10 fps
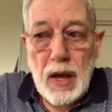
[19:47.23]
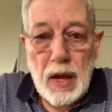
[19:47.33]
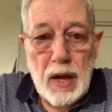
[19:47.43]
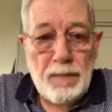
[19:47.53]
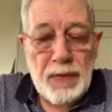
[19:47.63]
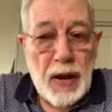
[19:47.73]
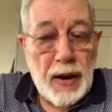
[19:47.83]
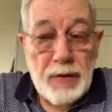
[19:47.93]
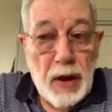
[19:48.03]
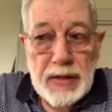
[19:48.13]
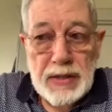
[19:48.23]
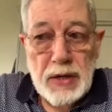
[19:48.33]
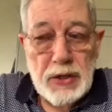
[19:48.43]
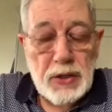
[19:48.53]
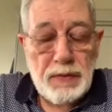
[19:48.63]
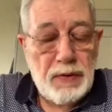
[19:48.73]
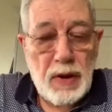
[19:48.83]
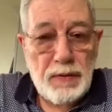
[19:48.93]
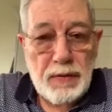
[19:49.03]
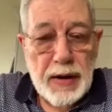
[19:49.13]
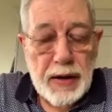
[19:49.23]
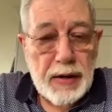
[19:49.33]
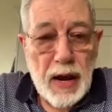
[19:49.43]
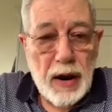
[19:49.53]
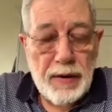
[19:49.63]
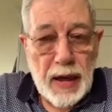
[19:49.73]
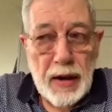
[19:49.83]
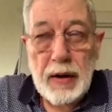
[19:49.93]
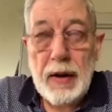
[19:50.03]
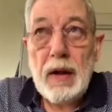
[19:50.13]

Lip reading: and have no intention of getting a car again.